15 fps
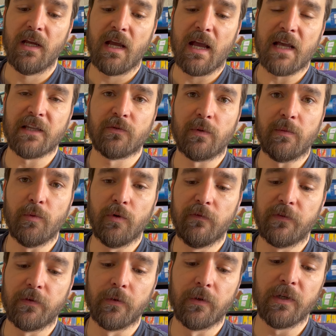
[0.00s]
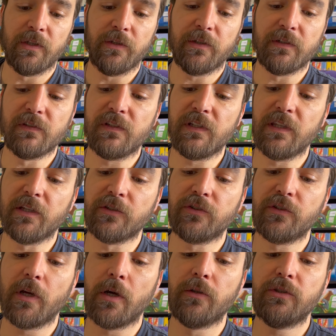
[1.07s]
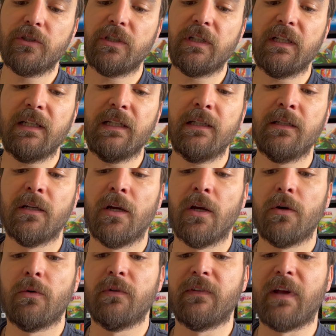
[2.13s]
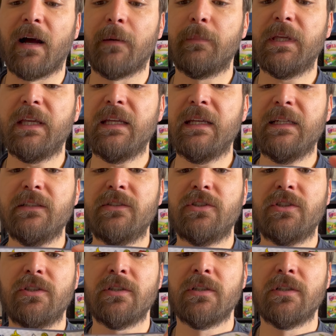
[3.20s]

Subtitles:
As we move through it, you can see there's Yoshi, we've got Peach,